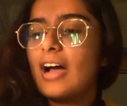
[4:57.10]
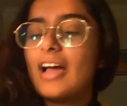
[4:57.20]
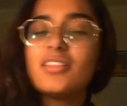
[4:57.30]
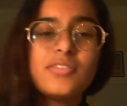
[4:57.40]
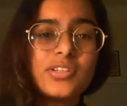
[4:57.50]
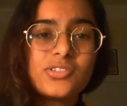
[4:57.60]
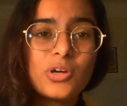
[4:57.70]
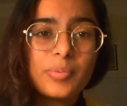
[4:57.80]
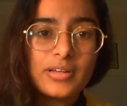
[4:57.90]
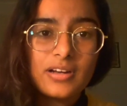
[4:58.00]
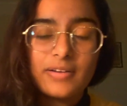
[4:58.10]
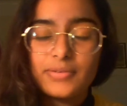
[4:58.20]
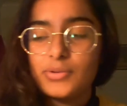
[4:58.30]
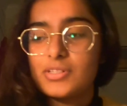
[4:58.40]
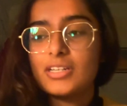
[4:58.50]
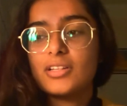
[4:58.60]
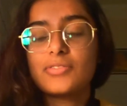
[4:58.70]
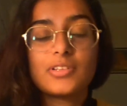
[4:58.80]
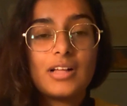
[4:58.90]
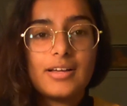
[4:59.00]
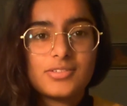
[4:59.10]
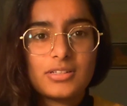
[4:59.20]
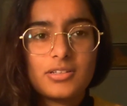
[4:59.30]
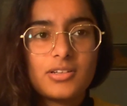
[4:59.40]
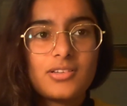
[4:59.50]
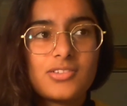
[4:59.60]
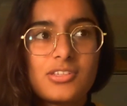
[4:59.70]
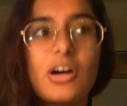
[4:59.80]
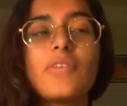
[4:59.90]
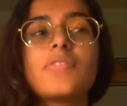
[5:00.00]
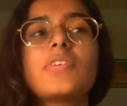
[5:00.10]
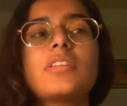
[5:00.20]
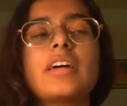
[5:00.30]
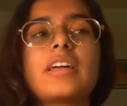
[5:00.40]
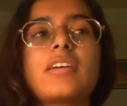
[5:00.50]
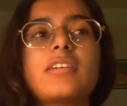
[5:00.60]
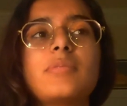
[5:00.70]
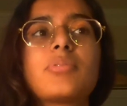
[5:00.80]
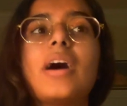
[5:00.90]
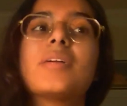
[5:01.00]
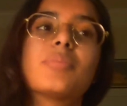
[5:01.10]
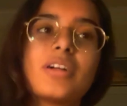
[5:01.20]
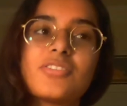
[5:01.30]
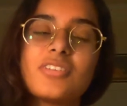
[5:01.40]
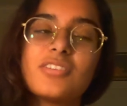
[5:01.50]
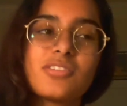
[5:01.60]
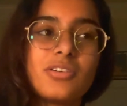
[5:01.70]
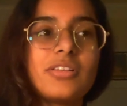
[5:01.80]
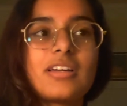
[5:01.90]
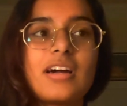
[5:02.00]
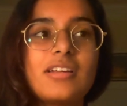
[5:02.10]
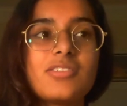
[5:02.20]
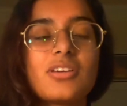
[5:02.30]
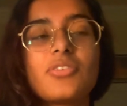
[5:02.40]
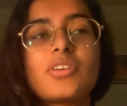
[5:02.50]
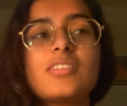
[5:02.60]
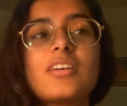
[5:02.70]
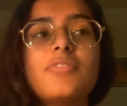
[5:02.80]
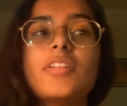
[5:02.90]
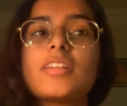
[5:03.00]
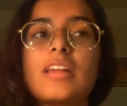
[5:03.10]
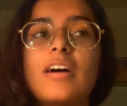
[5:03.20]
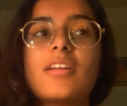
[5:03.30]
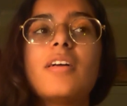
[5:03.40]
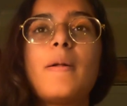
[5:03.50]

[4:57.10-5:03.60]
I love dystopian novels, and I love classic stuff, like Pride and Prejudice and all that kind of stuff, because I feel like that